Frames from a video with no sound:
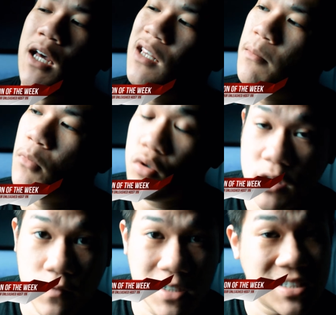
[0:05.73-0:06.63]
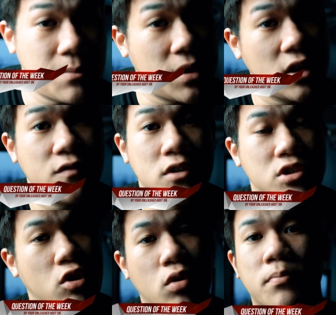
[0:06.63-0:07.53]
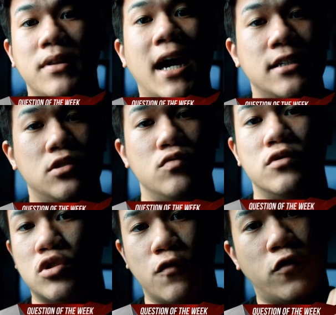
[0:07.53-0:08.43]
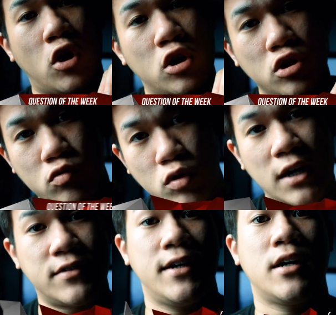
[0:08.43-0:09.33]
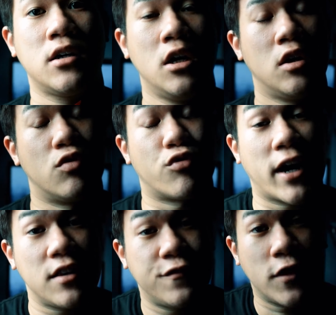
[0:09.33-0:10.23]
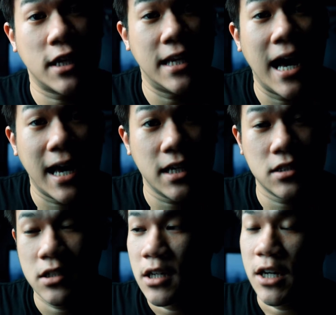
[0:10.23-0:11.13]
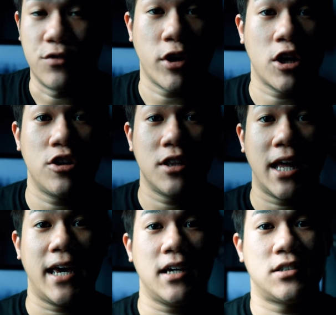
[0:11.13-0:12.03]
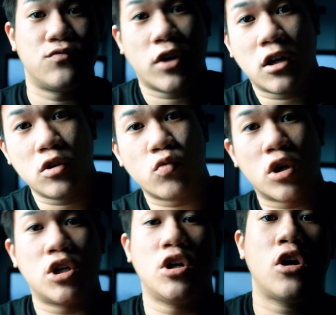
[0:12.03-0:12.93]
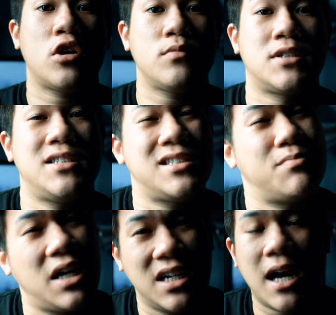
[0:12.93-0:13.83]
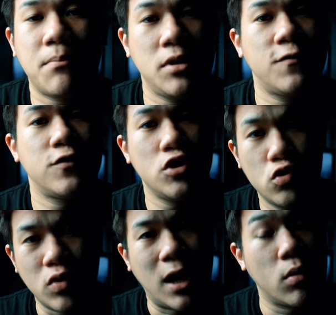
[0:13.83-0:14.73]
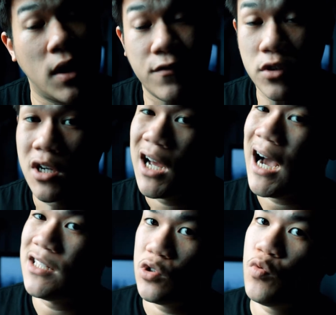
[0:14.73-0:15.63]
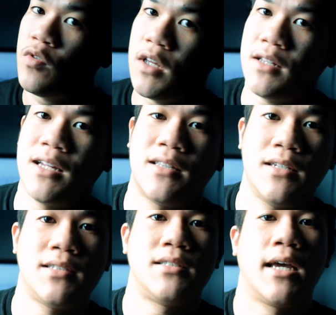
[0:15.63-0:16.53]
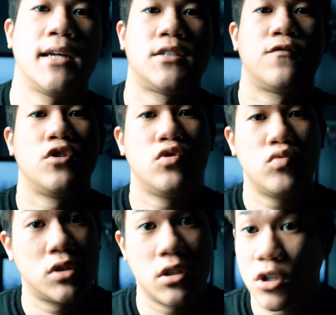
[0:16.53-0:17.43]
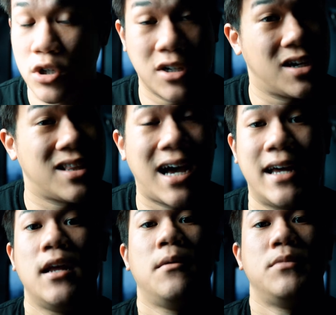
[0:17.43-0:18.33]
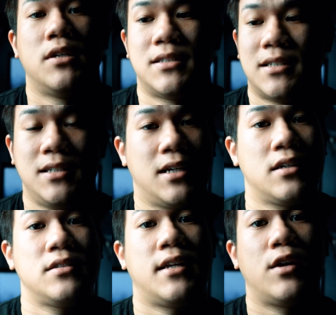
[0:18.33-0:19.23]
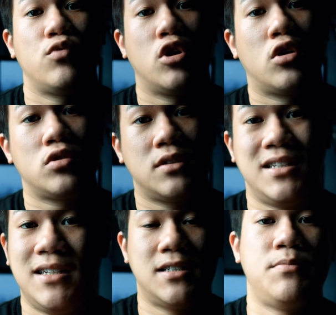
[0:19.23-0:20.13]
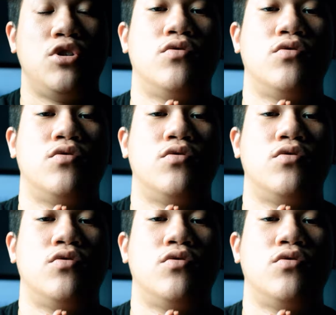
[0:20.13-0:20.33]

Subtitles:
that many of us don't apply to. So for all of you out there with regular fucking eyes and regular legs and regular working arms, this may not be for you. However, I do think that this stands for you to learn a lot because at the end of the day, we all need to be